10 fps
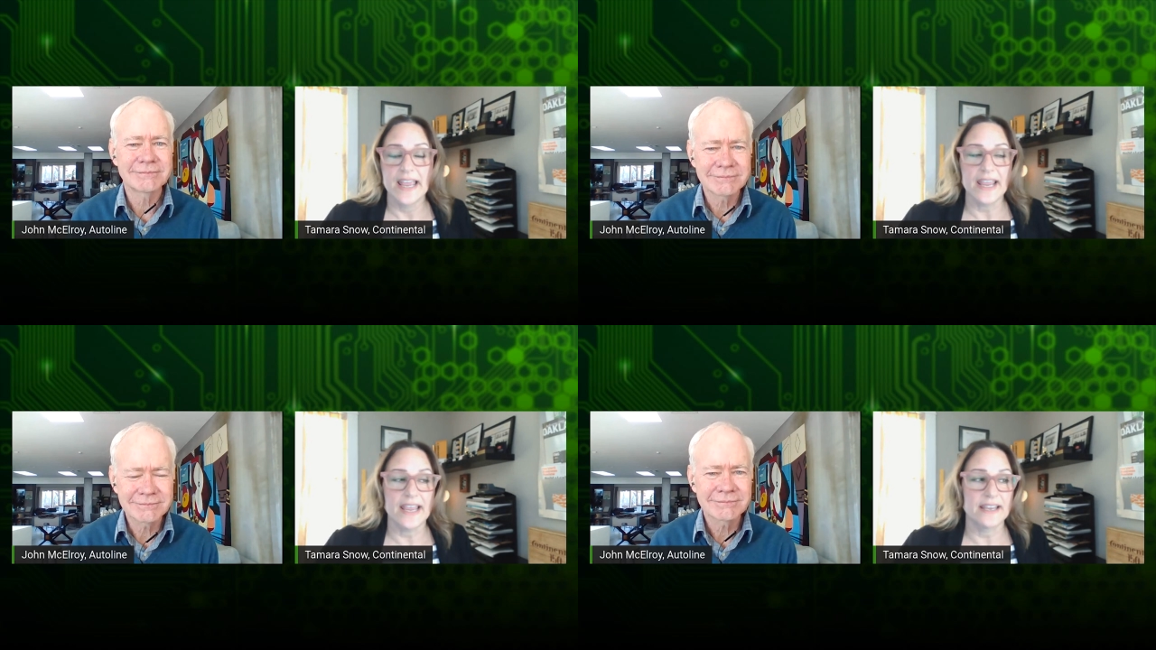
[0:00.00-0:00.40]

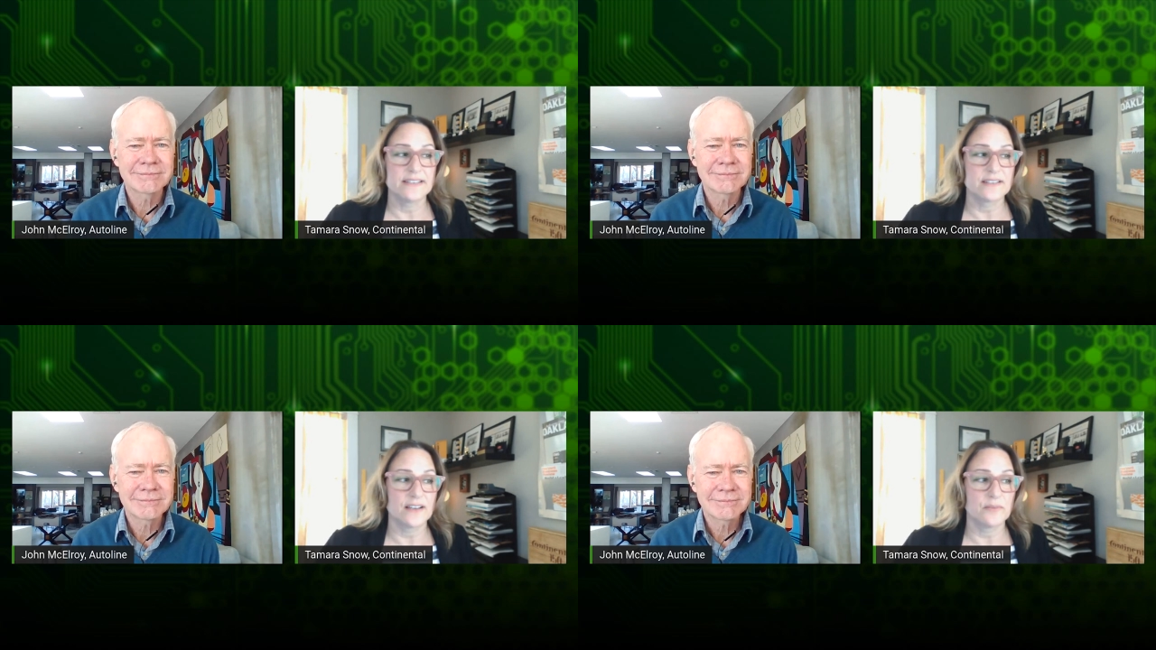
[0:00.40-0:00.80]

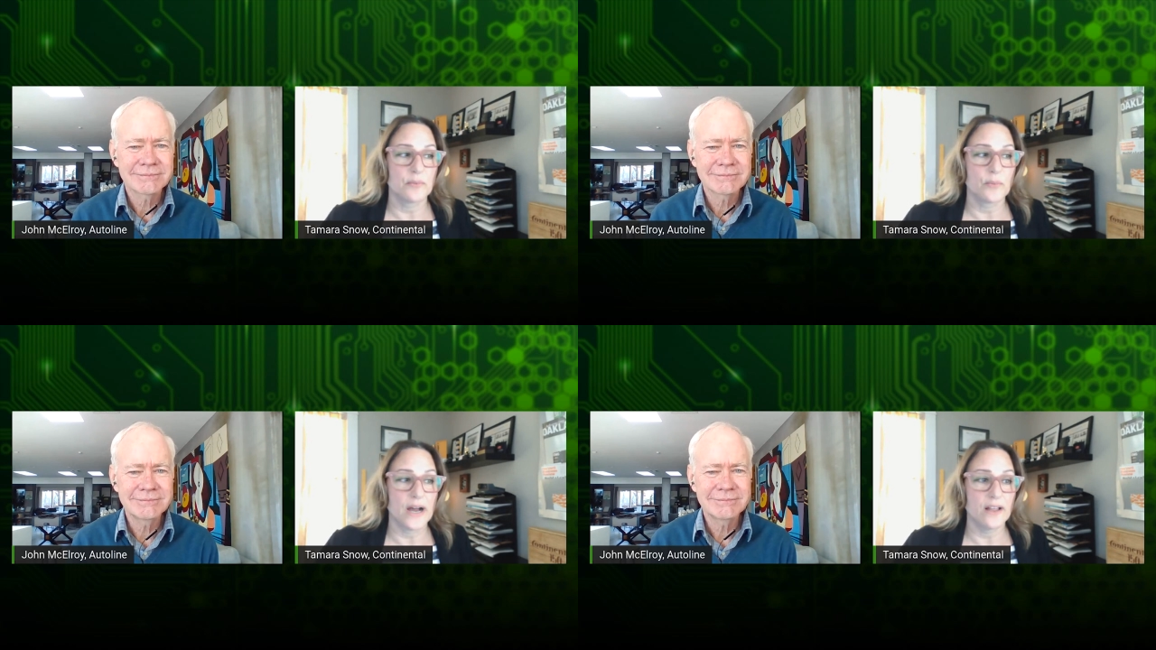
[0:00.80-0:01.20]
Speaker 1: And
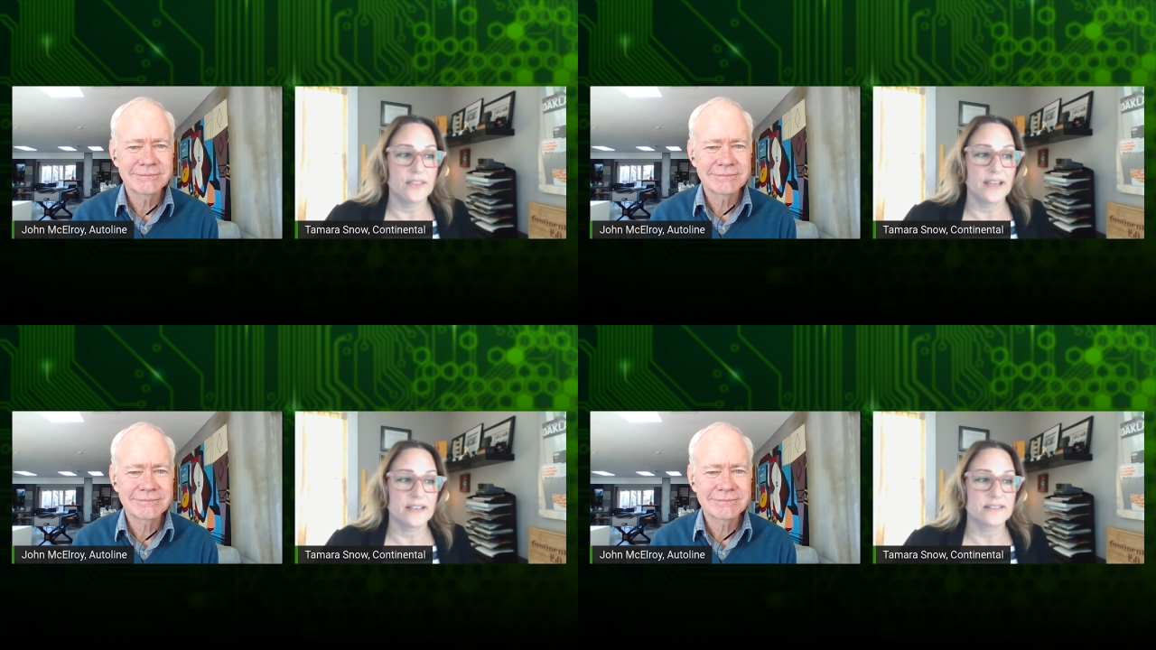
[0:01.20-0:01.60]
um, while
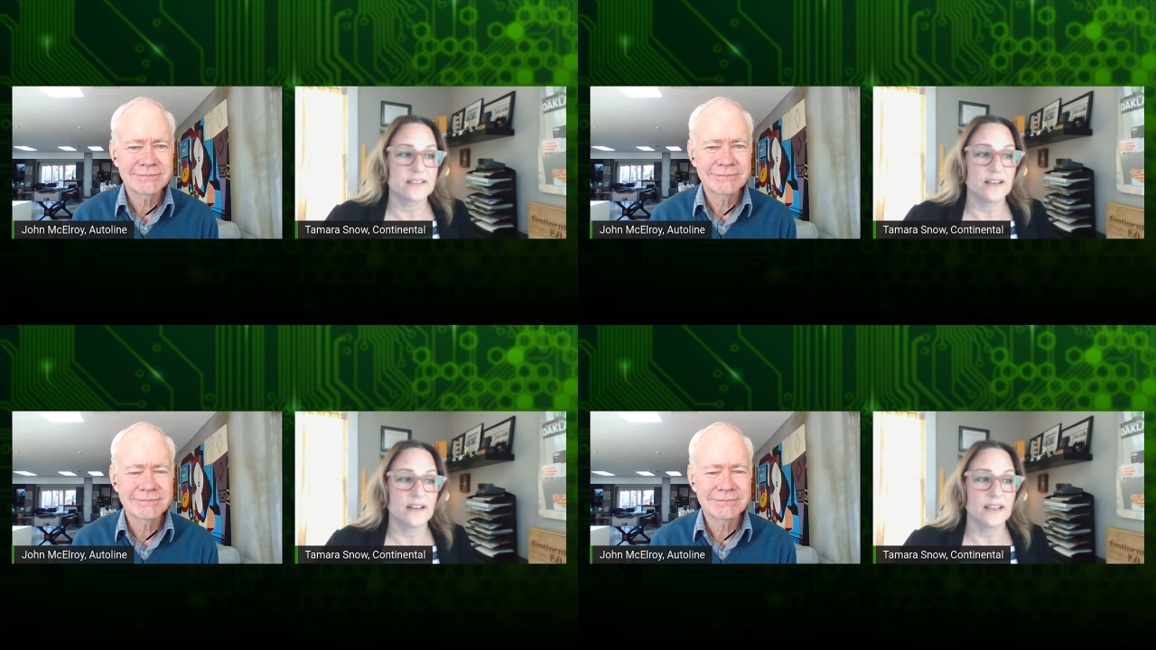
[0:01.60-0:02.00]
that
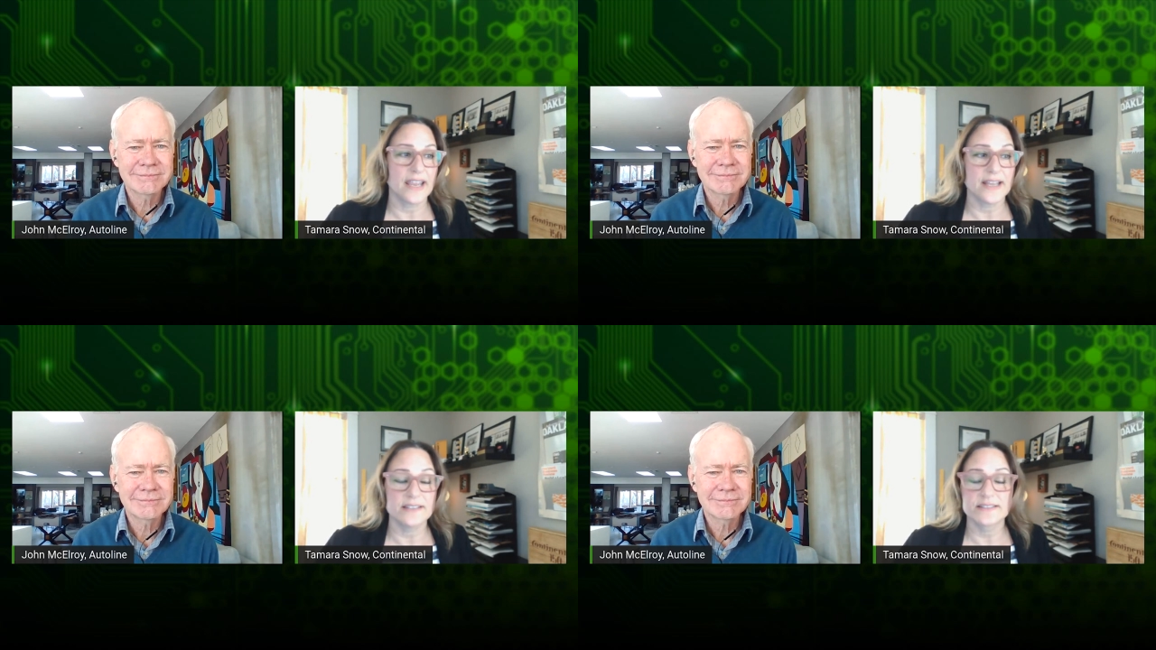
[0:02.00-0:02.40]
uh,
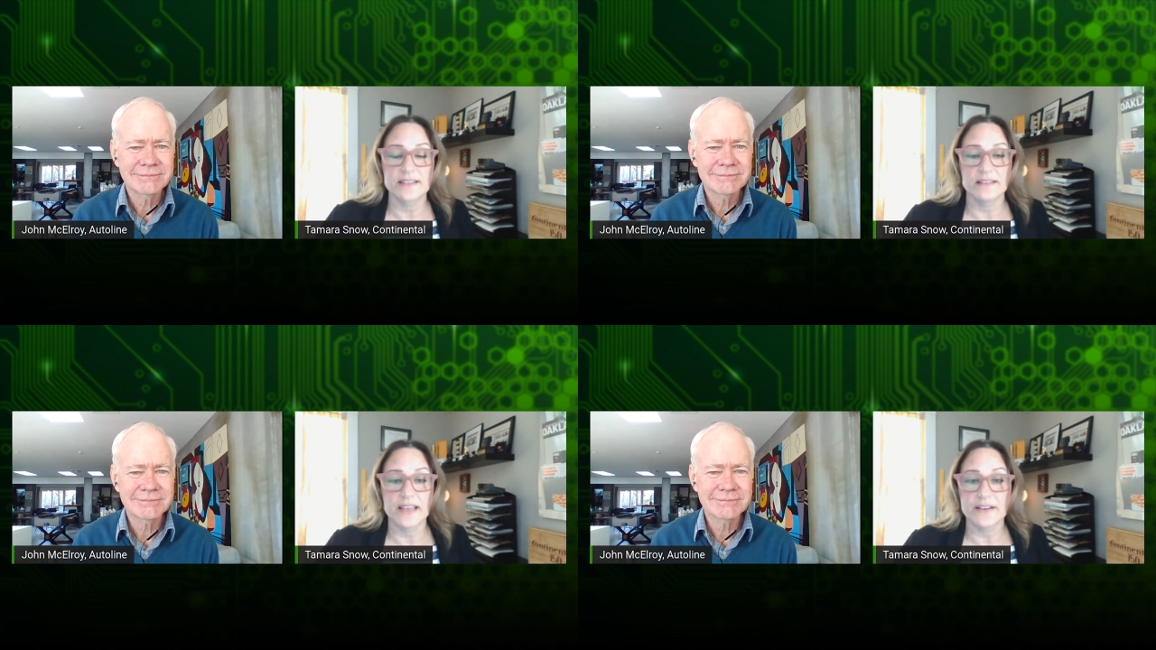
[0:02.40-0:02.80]
adds
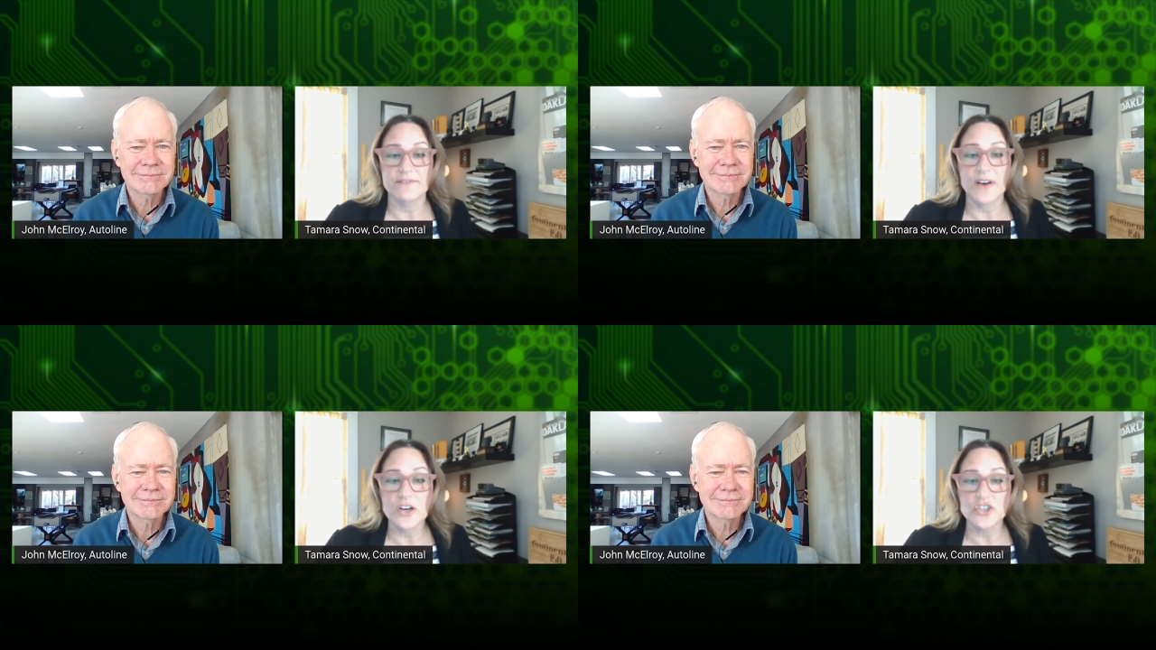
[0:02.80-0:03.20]
a lot
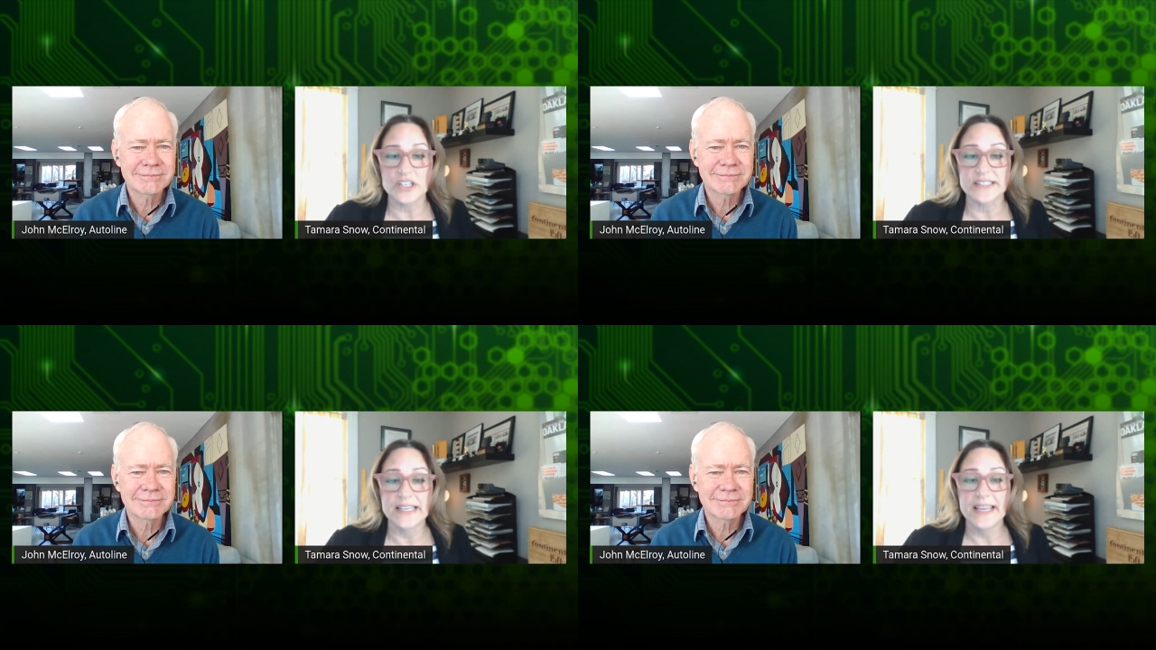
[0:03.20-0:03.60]
of
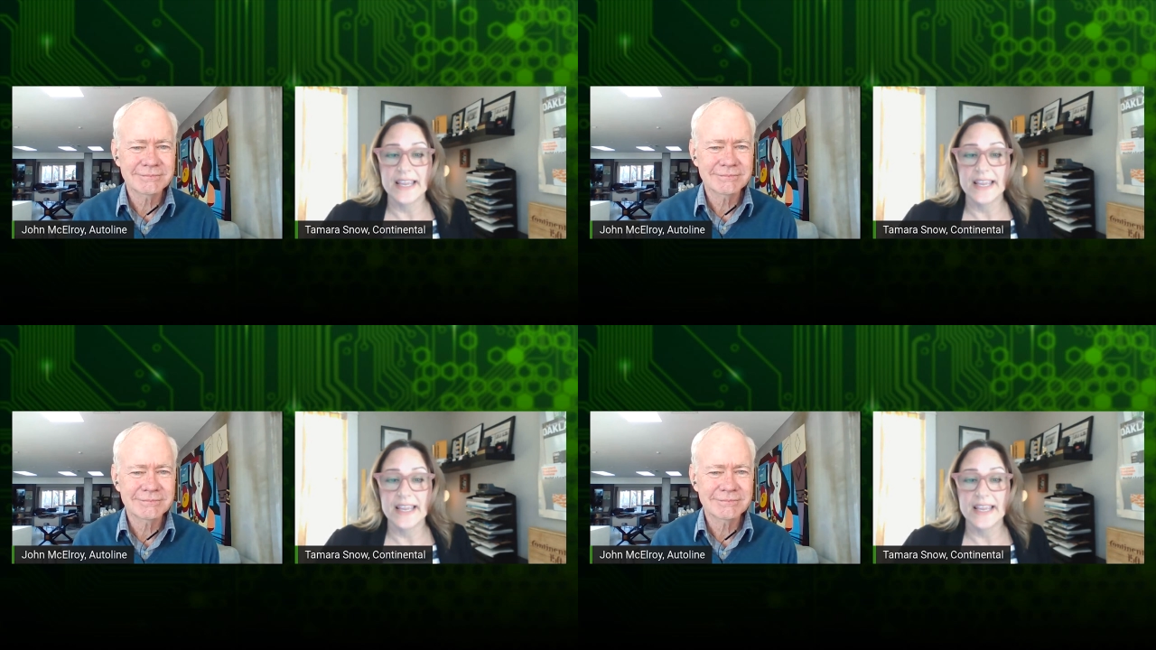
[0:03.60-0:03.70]
functions,